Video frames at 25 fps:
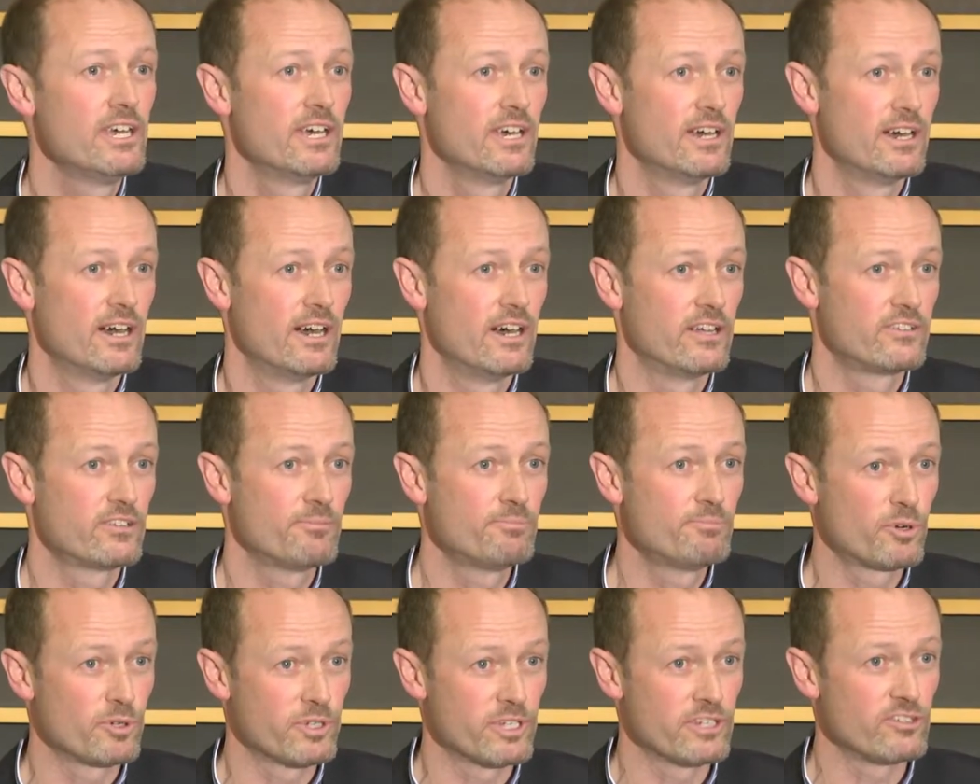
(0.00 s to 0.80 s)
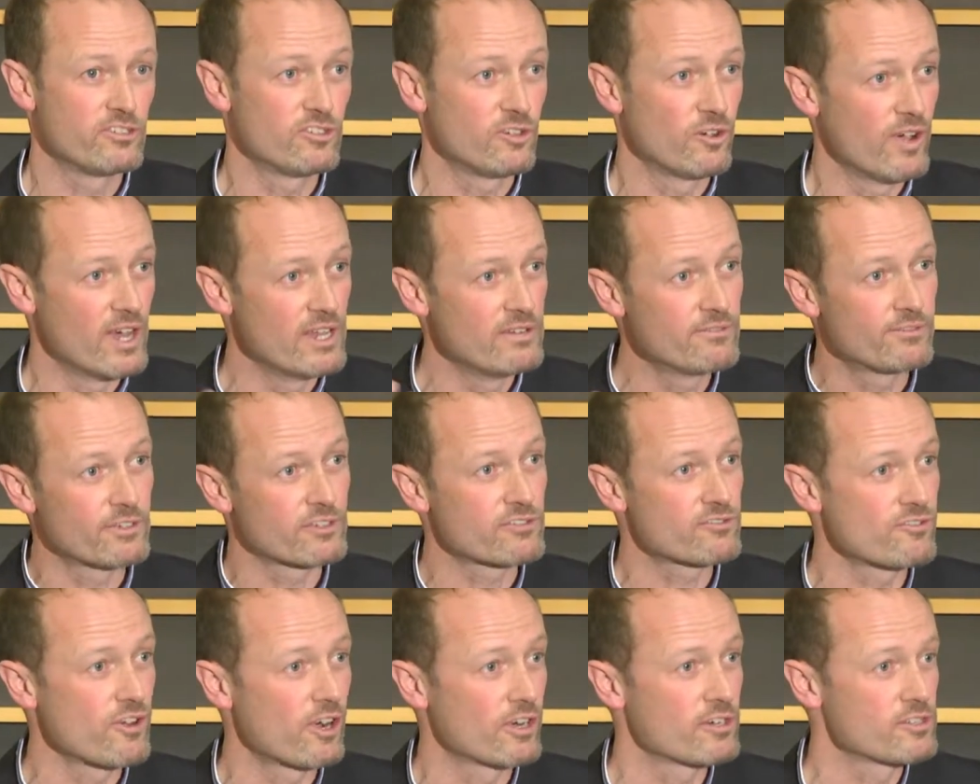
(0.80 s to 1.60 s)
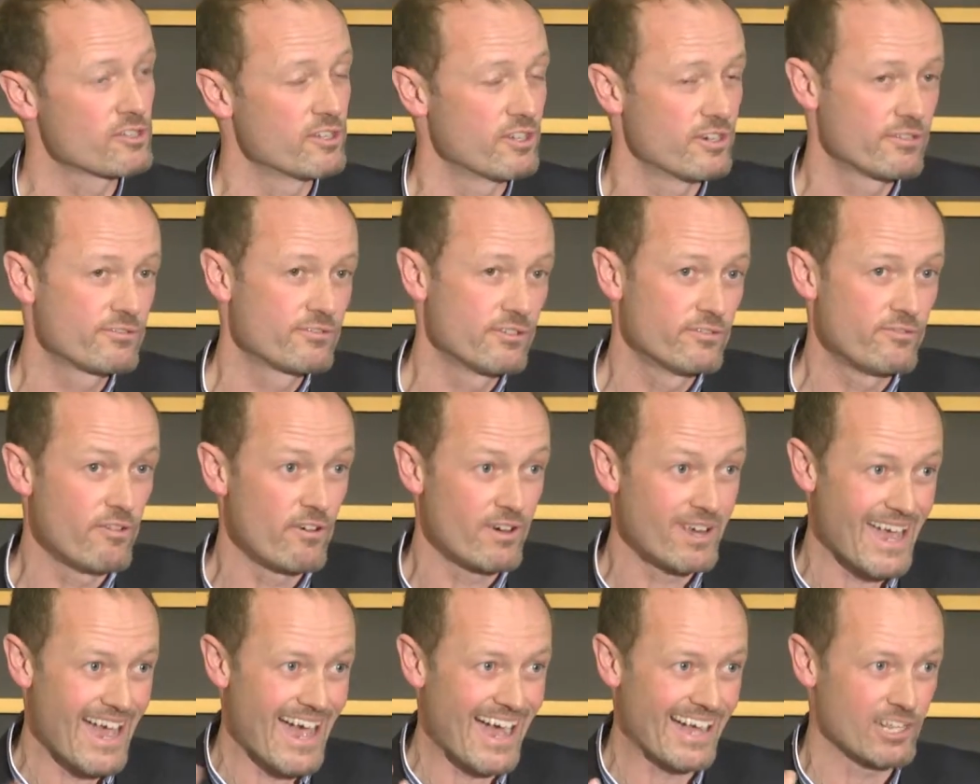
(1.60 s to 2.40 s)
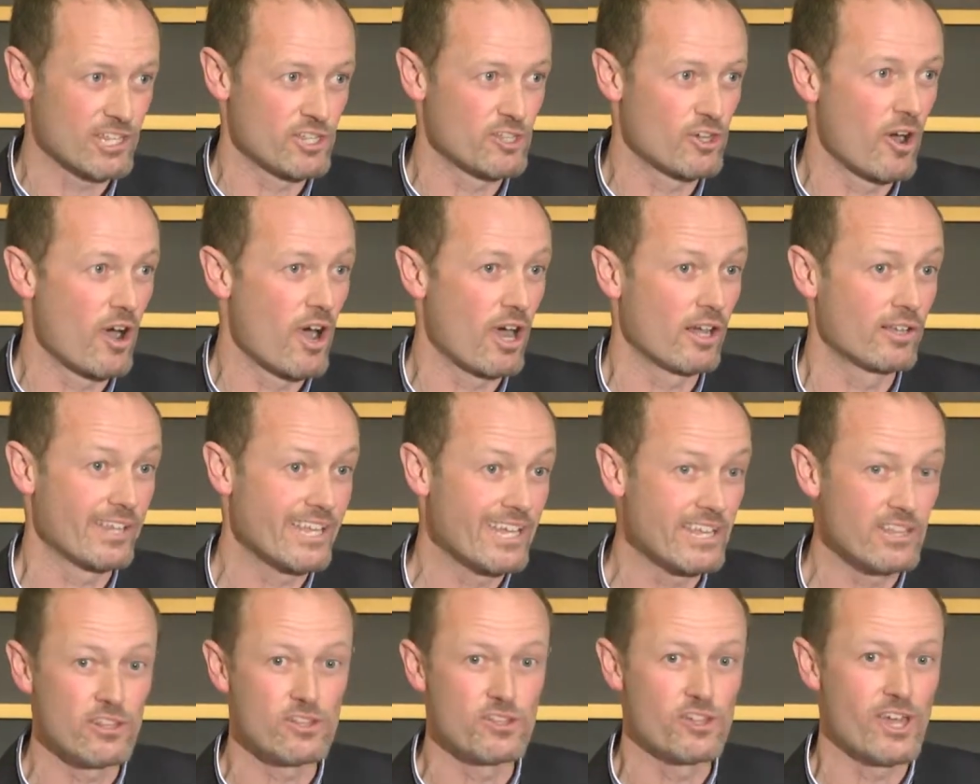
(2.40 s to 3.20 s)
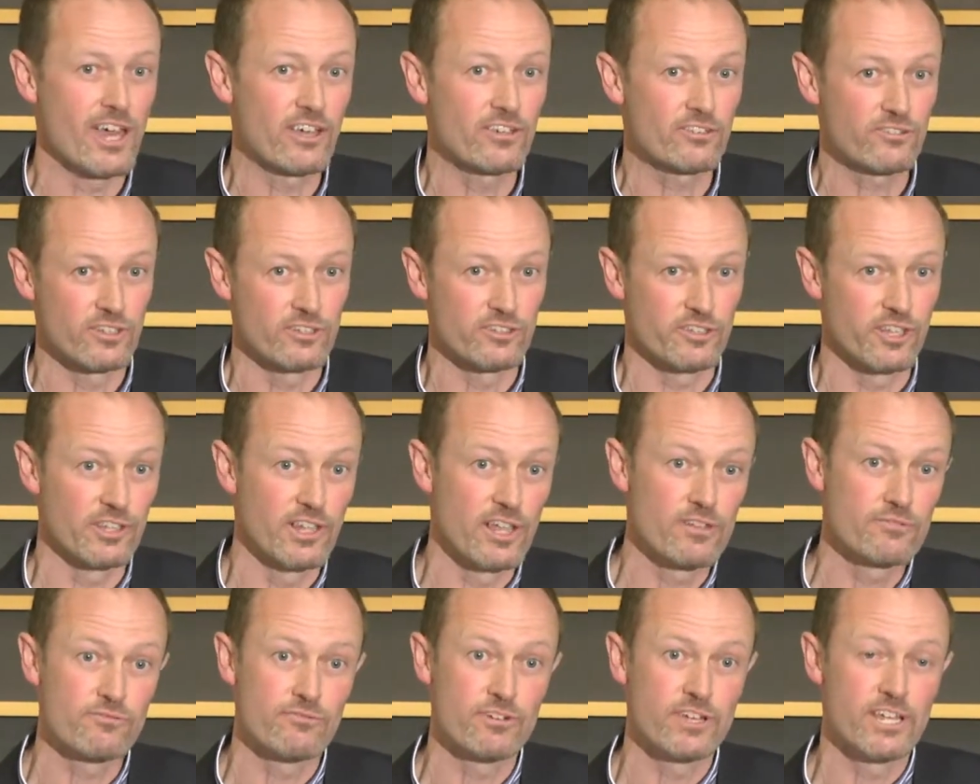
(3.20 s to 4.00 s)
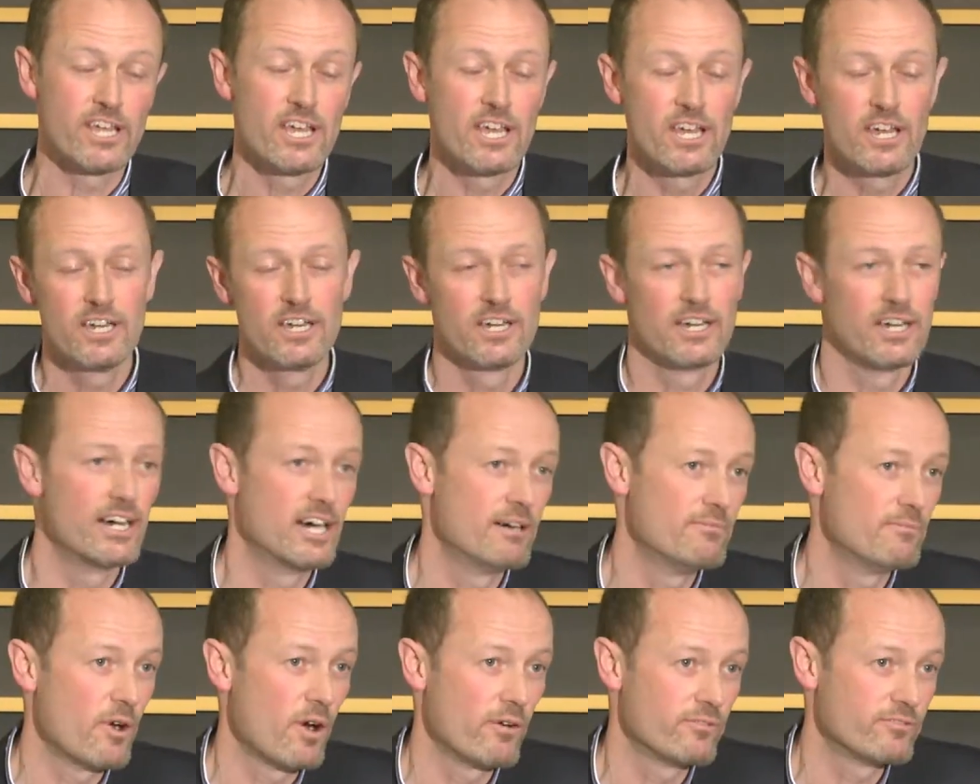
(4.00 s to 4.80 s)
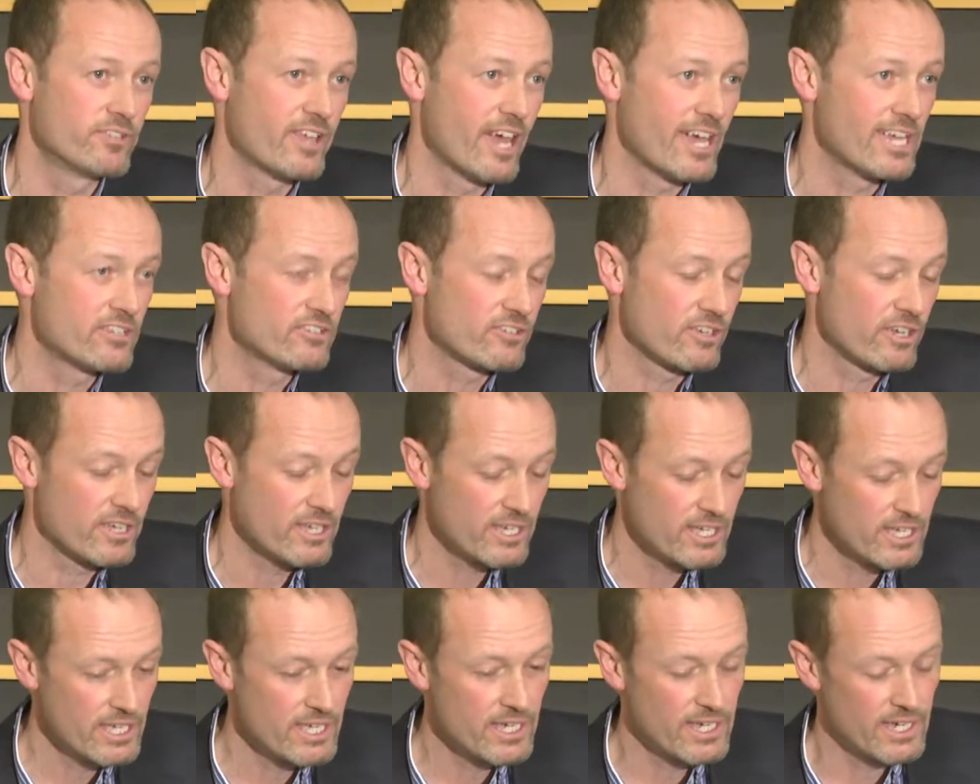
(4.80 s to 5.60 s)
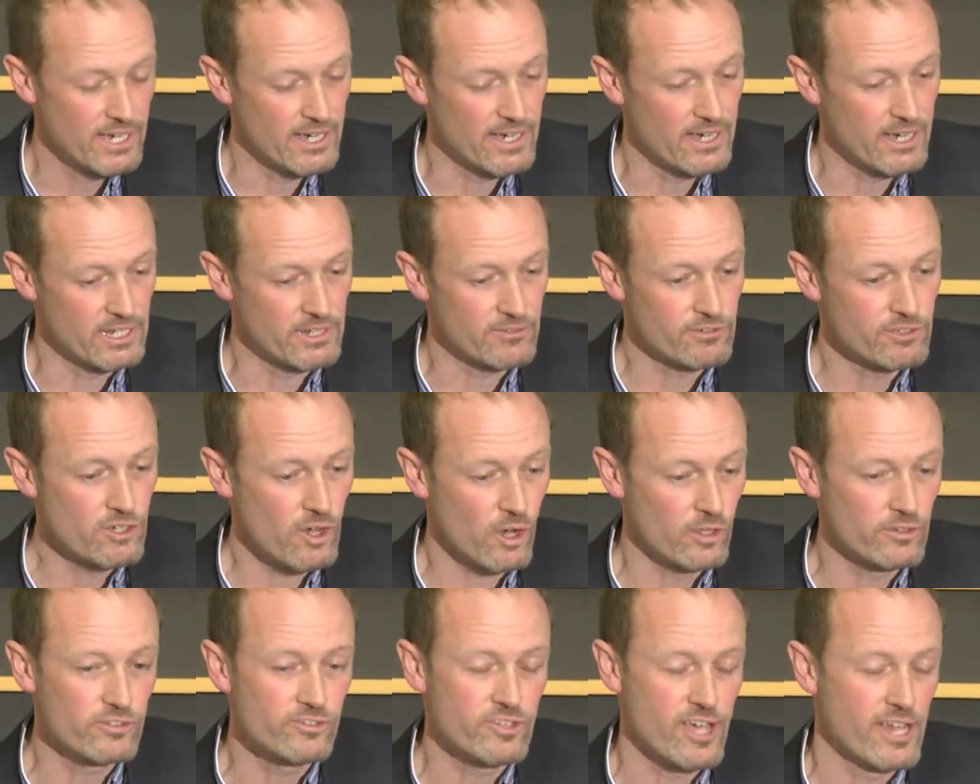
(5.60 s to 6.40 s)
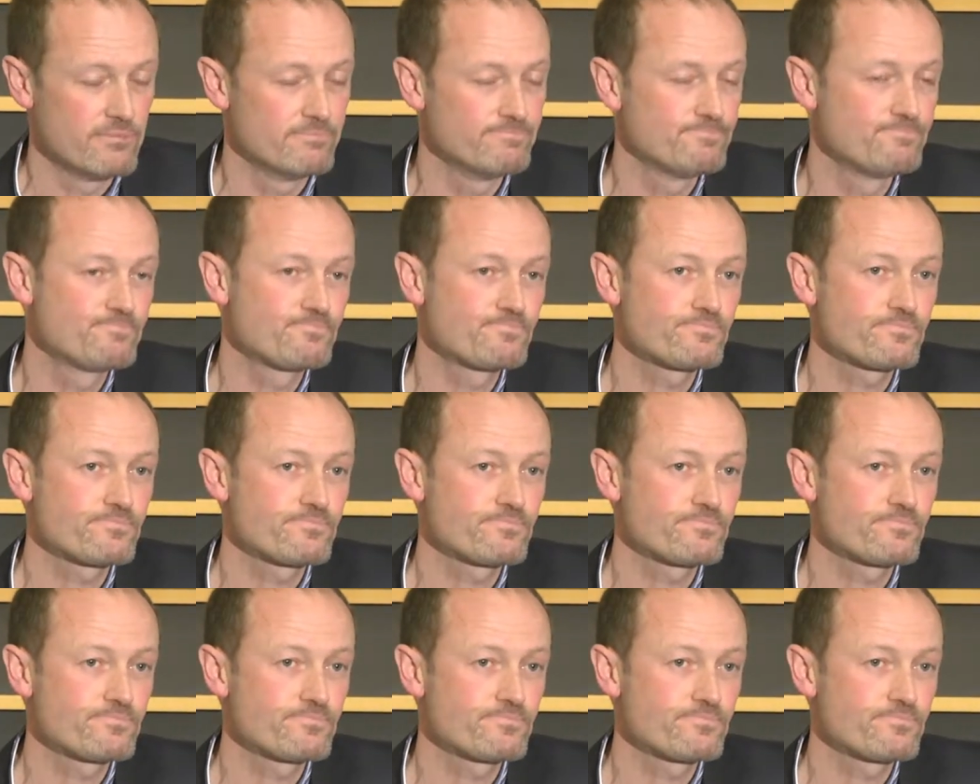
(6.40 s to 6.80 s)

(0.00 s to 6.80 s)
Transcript: to put into your infrastructure for very agile ingest and delivery of data and of content.